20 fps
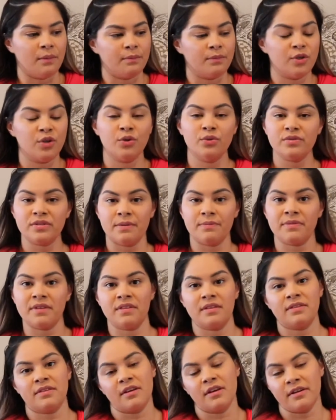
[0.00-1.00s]
use something
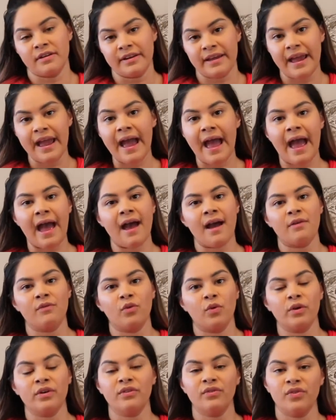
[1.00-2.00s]
that they already have,
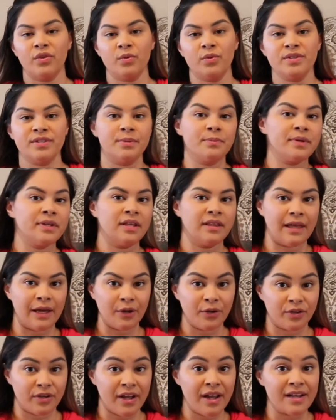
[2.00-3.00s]
or if there was somebody that
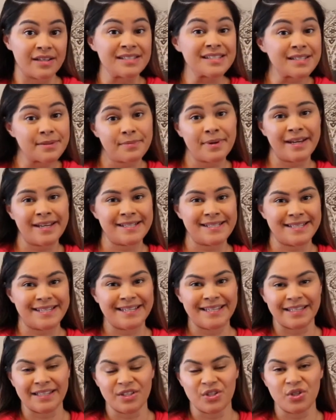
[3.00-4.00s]
could customize
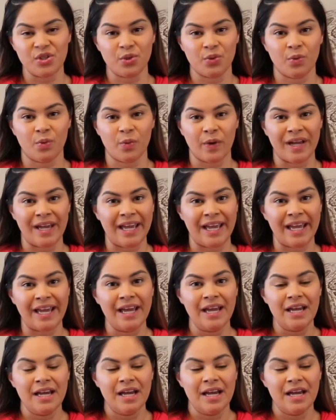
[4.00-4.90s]
it into a way